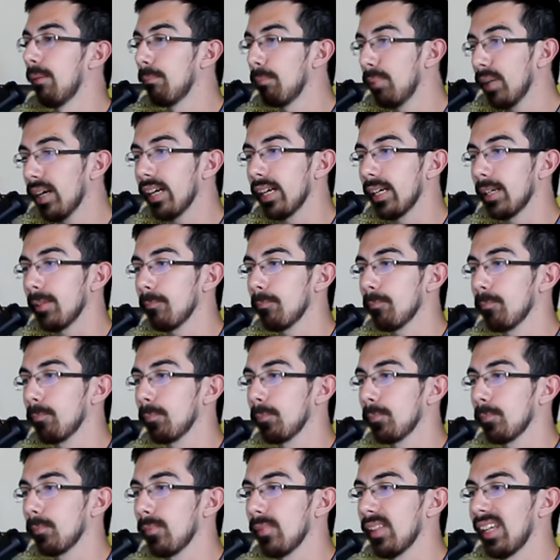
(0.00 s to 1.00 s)
But
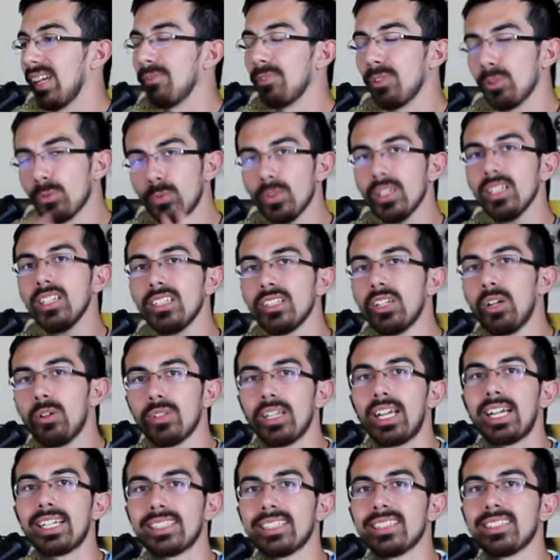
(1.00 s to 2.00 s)
if you really don't
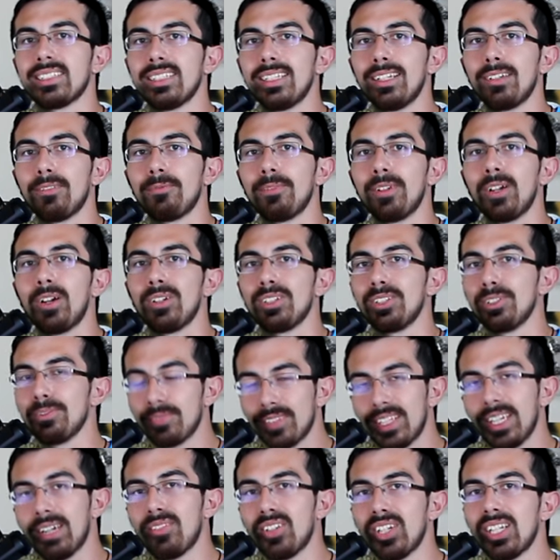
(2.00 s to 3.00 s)
like the CFL and
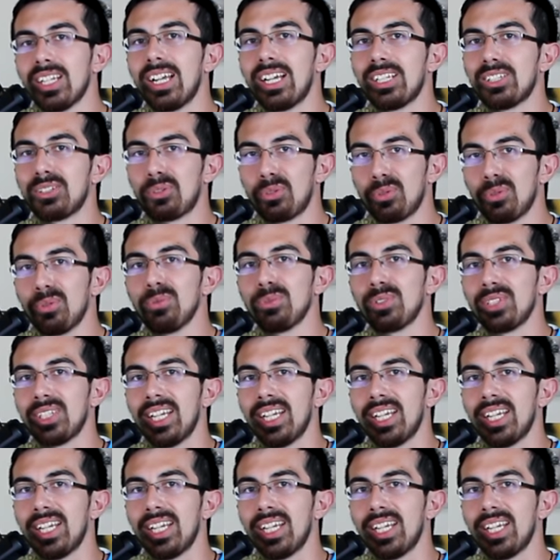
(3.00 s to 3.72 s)
you've given it a true